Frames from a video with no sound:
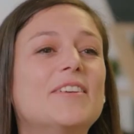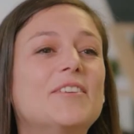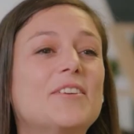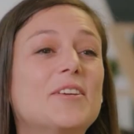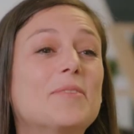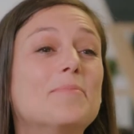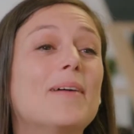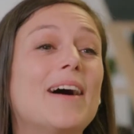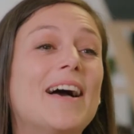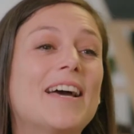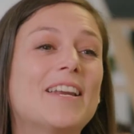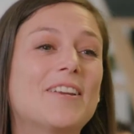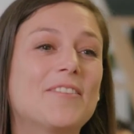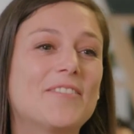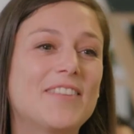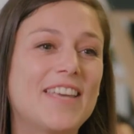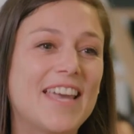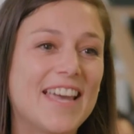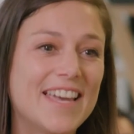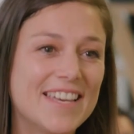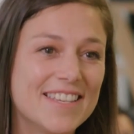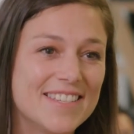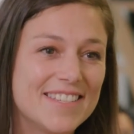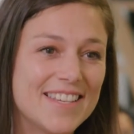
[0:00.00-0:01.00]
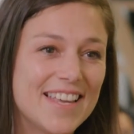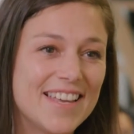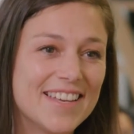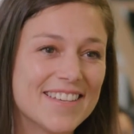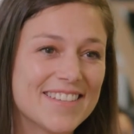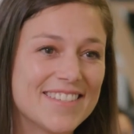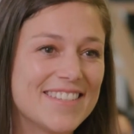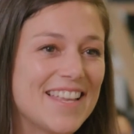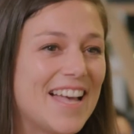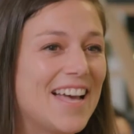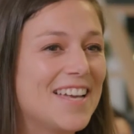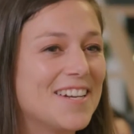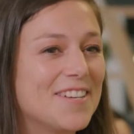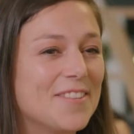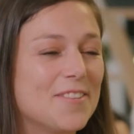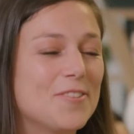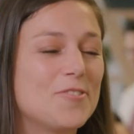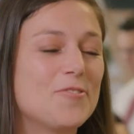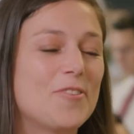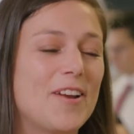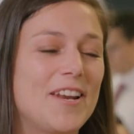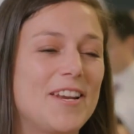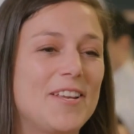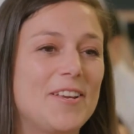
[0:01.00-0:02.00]
You can buy it on the ASX under
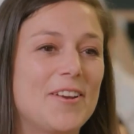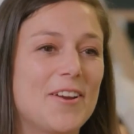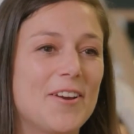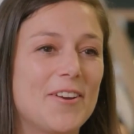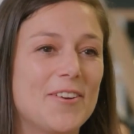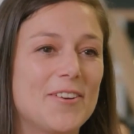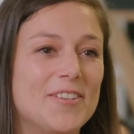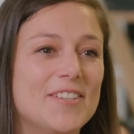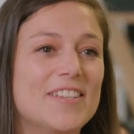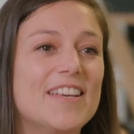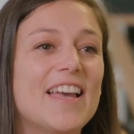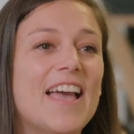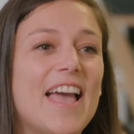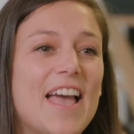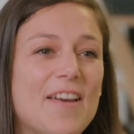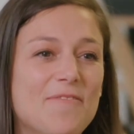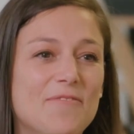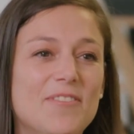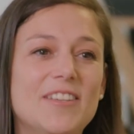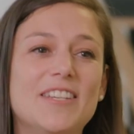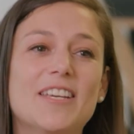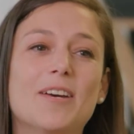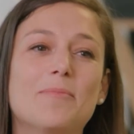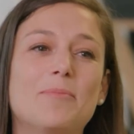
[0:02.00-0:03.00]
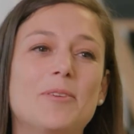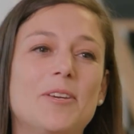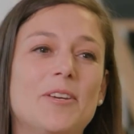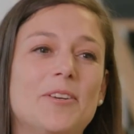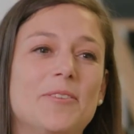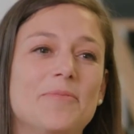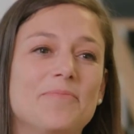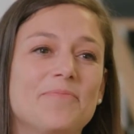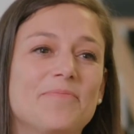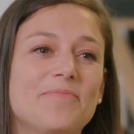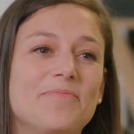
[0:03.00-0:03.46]
the trading code MVW.